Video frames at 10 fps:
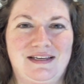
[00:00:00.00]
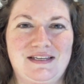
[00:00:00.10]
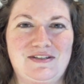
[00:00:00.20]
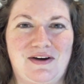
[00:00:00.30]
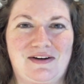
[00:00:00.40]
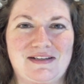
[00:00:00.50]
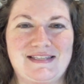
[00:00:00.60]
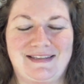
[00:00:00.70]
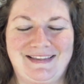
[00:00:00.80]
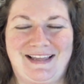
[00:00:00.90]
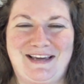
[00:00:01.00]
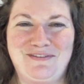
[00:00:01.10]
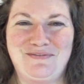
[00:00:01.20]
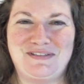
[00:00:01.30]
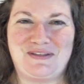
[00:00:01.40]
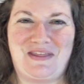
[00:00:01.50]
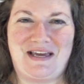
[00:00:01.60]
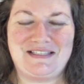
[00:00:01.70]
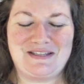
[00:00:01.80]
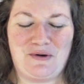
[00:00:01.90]
dogs and life. So
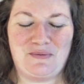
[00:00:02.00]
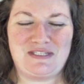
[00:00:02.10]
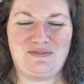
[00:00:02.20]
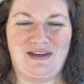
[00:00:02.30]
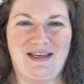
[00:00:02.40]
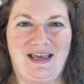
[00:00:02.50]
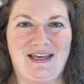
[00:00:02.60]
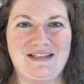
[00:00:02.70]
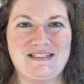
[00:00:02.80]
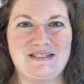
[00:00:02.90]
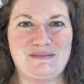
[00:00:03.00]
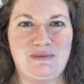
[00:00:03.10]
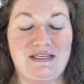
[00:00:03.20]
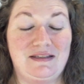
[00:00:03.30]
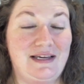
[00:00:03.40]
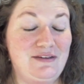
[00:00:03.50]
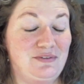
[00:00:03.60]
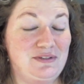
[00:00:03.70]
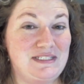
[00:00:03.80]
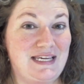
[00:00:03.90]
that's always fun, and it's been
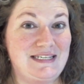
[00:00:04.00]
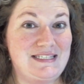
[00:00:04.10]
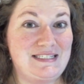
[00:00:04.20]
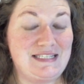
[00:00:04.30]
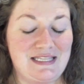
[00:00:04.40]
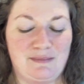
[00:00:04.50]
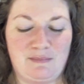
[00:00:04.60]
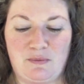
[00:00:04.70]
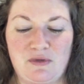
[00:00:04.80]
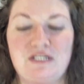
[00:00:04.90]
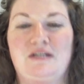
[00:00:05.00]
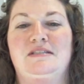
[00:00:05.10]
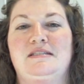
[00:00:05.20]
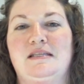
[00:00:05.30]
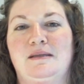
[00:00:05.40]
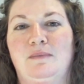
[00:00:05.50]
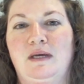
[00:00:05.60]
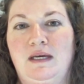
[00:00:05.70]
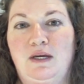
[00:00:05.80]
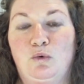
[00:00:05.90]
delightful to get to see them. I wish I could see them
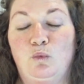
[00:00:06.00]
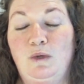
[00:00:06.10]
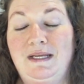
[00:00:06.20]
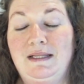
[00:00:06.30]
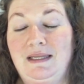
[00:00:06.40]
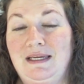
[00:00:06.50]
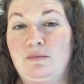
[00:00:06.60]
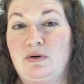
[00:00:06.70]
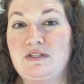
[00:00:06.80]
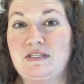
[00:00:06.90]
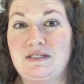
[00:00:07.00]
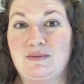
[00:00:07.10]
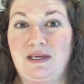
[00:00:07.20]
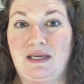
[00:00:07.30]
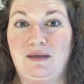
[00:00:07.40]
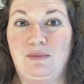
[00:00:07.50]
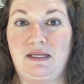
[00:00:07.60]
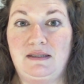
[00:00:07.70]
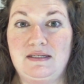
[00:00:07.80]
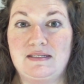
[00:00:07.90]
really in person this weekend, but
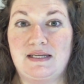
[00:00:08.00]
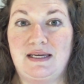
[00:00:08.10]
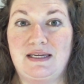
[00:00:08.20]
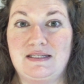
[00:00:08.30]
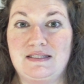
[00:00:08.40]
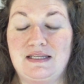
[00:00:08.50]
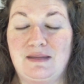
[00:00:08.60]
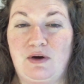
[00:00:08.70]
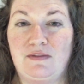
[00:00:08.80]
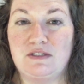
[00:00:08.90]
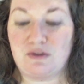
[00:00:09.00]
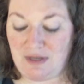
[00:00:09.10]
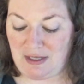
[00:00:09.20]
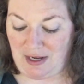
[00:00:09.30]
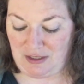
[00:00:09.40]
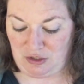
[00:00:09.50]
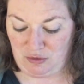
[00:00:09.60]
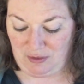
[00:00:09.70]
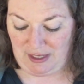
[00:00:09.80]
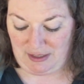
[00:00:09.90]
at least I get to see them on the screen, and you
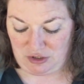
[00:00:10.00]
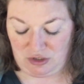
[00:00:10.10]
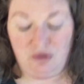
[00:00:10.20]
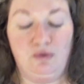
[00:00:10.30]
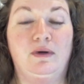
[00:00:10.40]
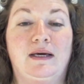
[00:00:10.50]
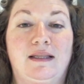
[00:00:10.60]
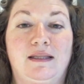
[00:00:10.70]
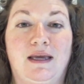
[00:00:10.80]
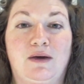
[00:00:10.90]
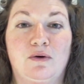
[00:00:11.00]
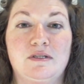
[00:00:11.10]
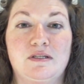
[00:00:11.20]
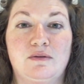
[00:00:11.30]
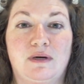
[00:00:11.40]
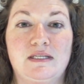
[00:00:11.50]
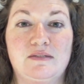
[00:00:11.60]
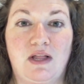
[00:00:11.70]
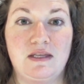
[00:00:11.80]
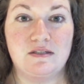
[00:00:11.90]
can too at the Acorns and Threads
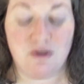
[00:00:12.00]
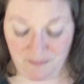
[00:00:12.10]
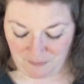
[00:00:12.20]
Flosstube.